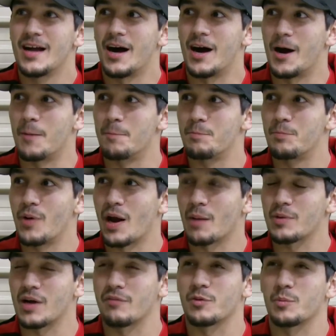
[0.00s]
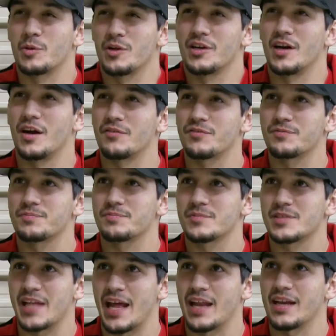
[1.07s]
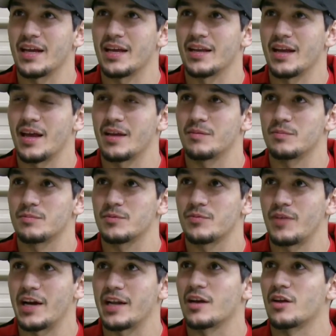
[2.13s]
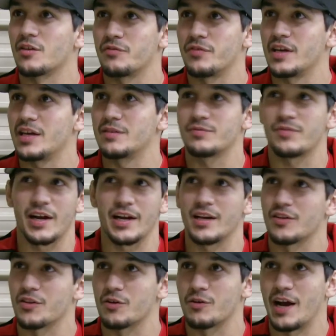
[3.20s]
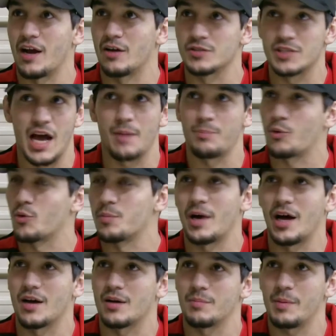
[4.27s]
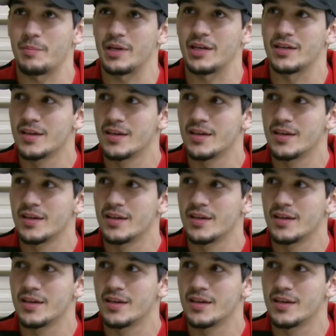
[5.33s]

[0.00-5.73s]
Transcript: But I'm comfortable enough standing and fighting on the feet and fighting on the ground, top or bottom. I mean,